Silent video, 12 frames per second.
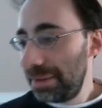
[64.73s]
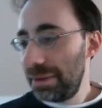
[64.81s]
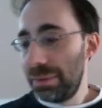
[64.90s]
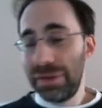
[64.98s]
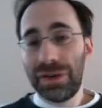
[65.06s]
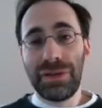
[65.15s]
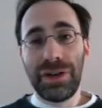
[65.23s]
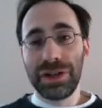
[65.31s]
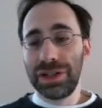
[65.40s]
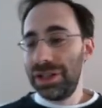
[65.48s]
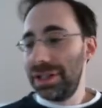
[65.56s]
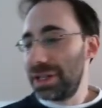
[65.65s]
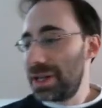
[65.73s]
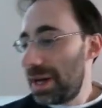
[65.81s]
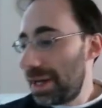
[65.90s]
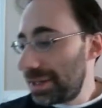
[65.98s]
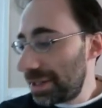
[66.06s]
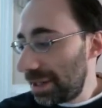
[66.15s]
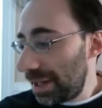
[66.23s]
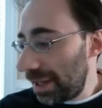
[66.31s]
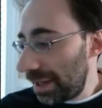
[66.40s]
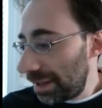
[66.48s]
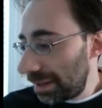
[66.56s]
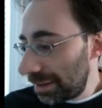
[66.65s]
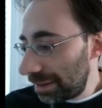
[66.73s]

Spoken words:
What if our function is a constant a?